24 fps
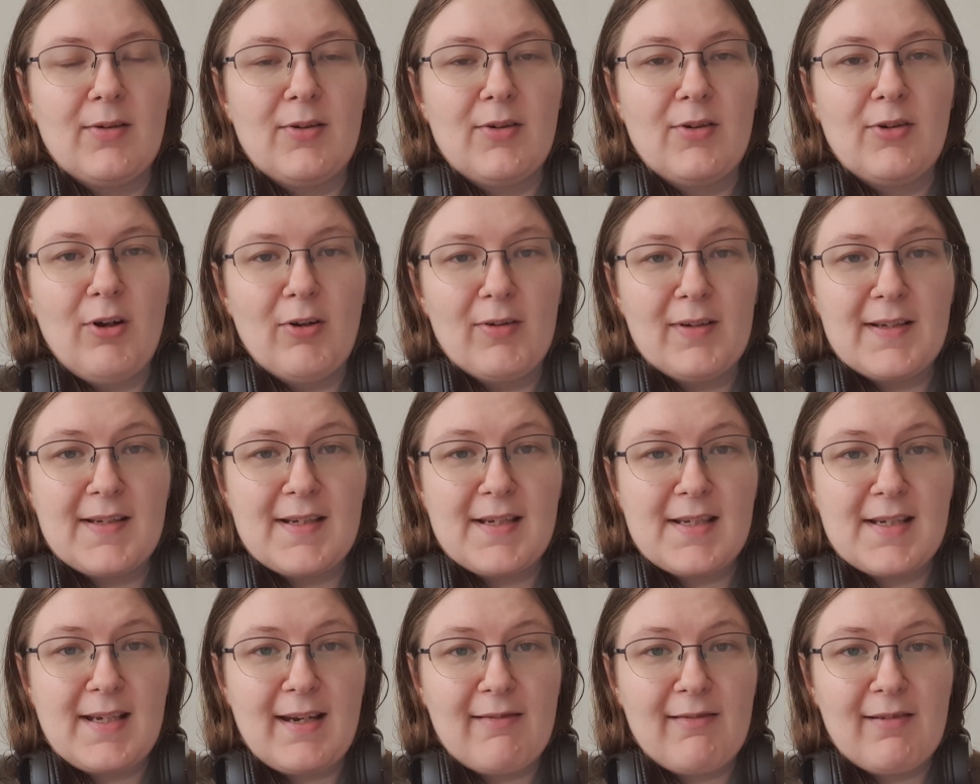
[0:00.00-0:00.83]
Not
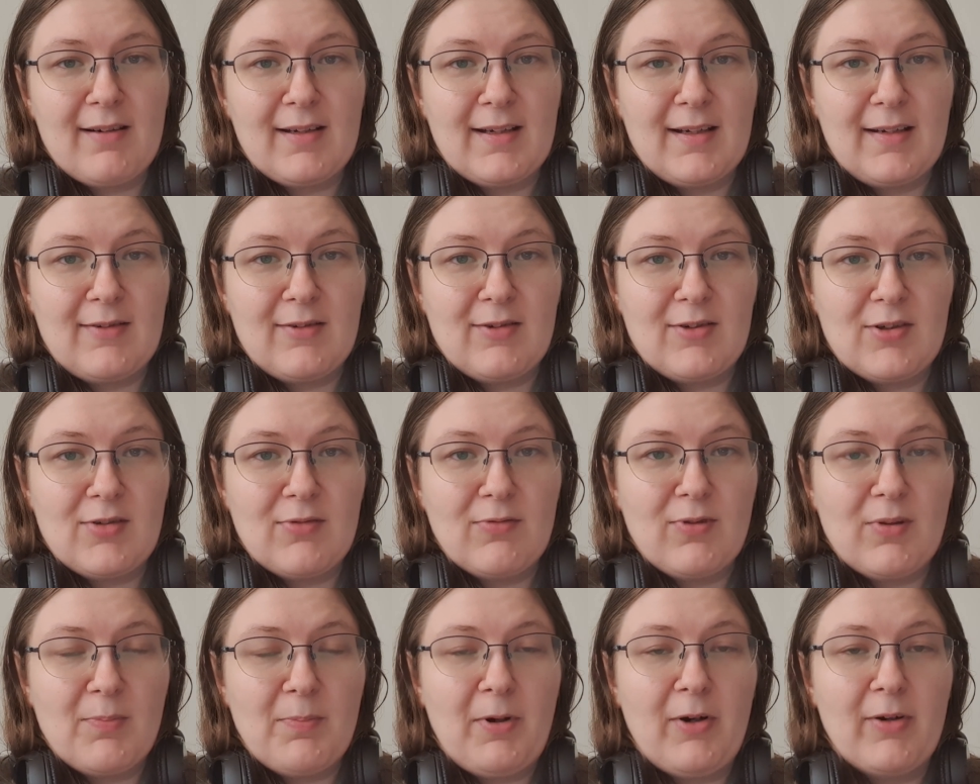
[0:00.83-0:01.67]
necessarily to
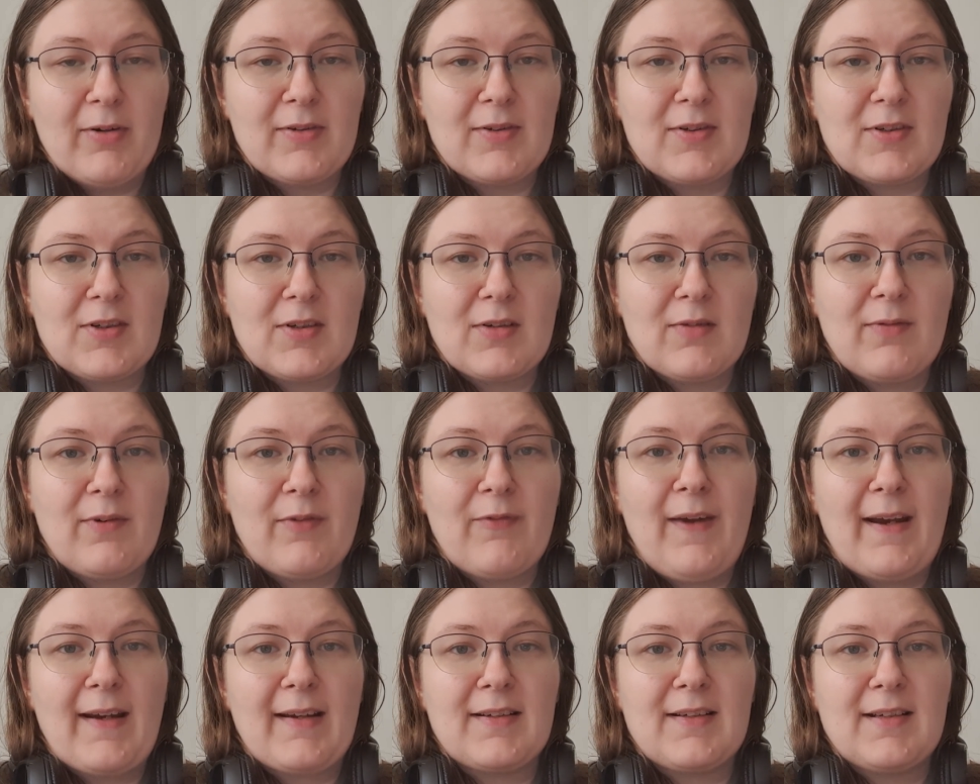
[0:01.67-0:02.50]
the point of
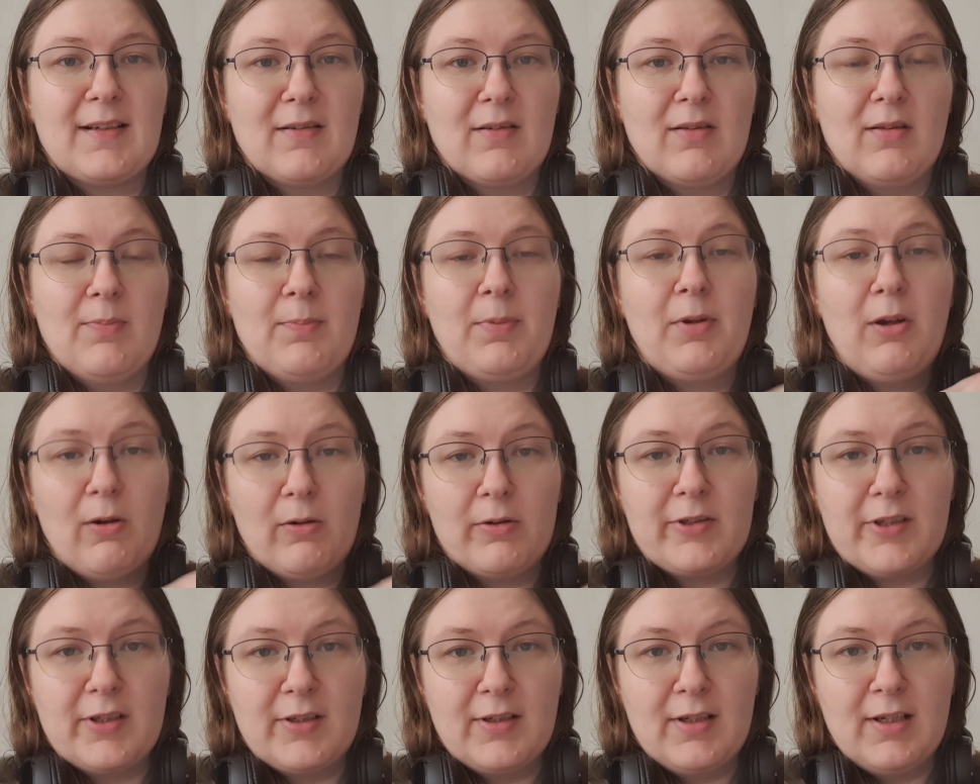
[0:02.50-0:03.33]
affecting the
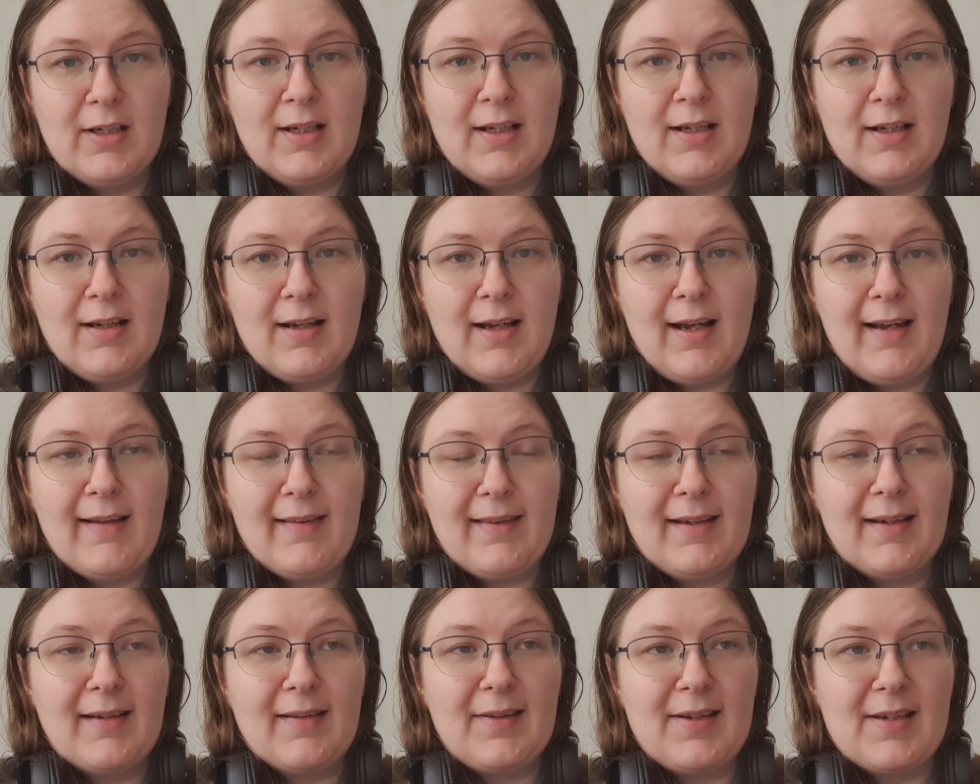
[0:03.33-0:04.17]
plot. I
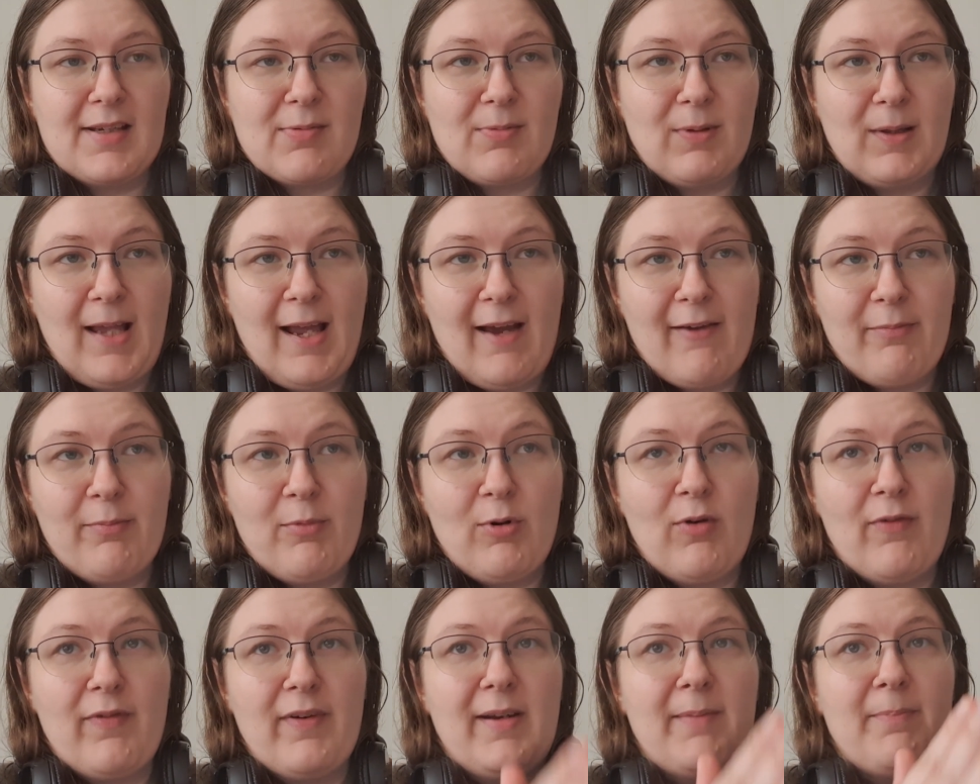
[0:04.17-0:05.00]
think this will have
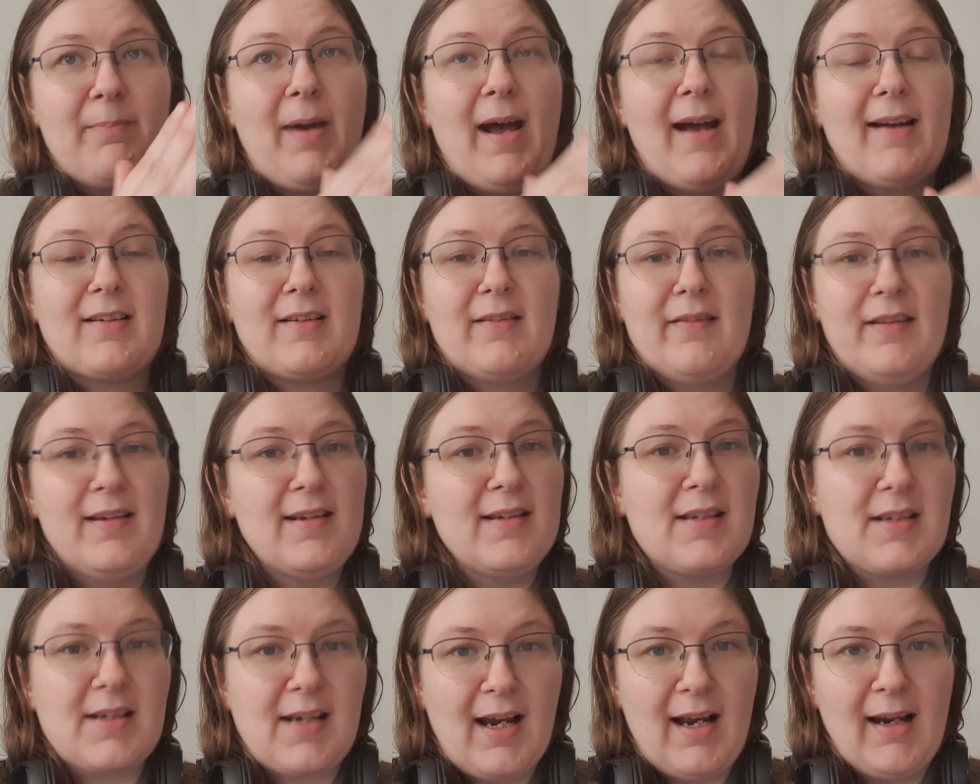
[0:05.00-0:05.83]
more of an impact
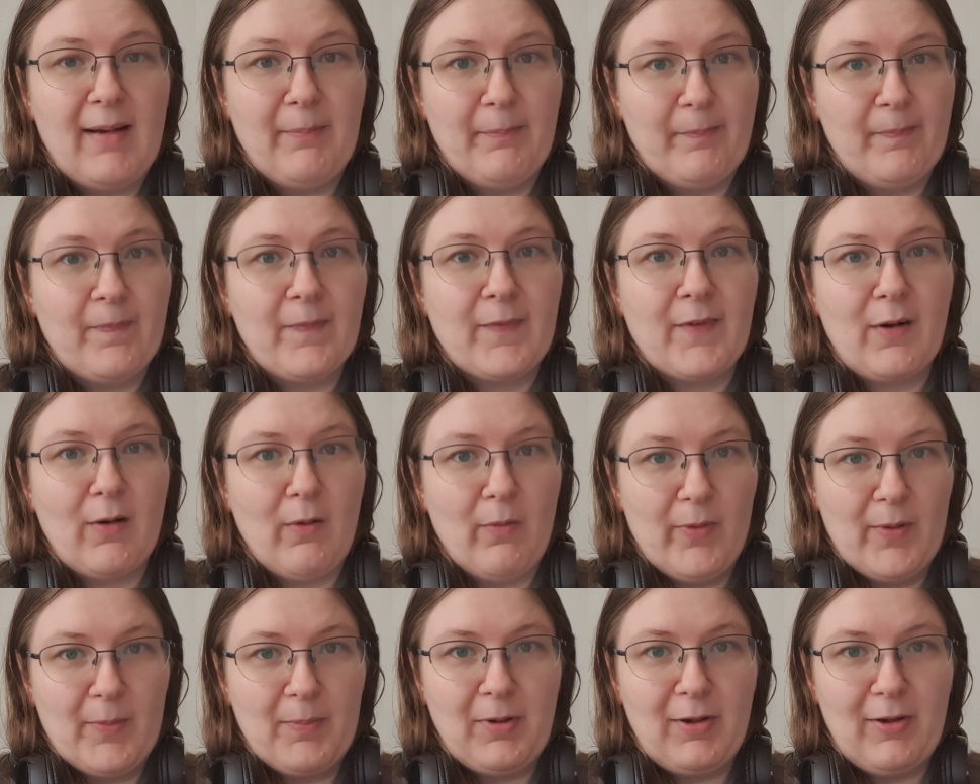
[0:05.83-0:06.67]
this time
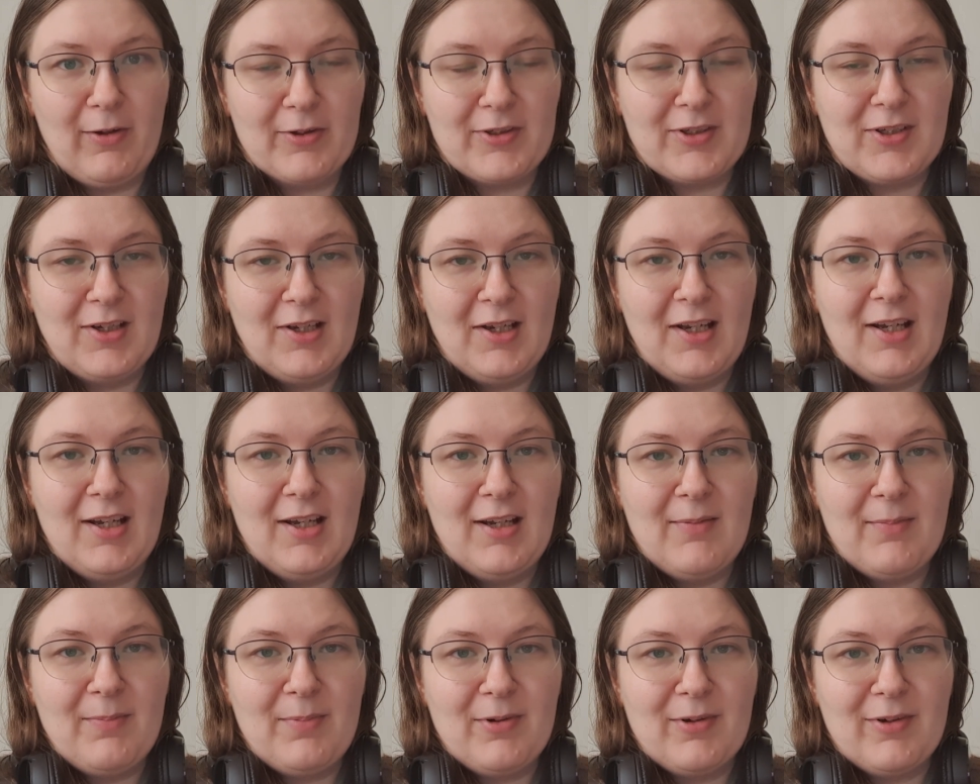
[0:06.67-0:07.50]
on the plot,
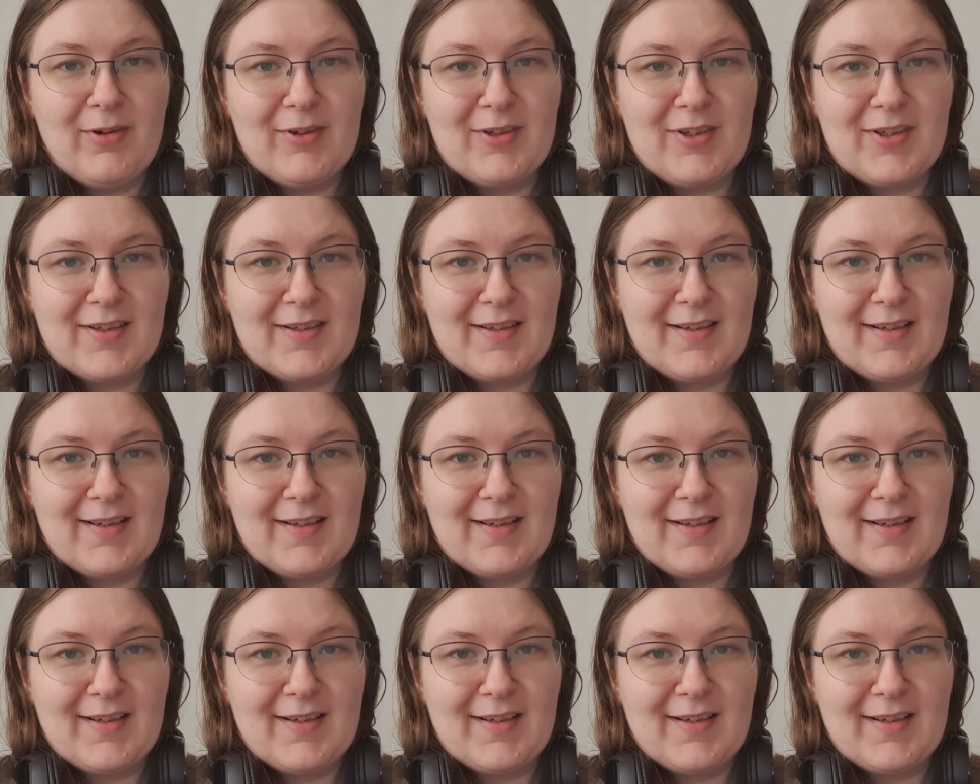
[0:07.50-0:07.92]
but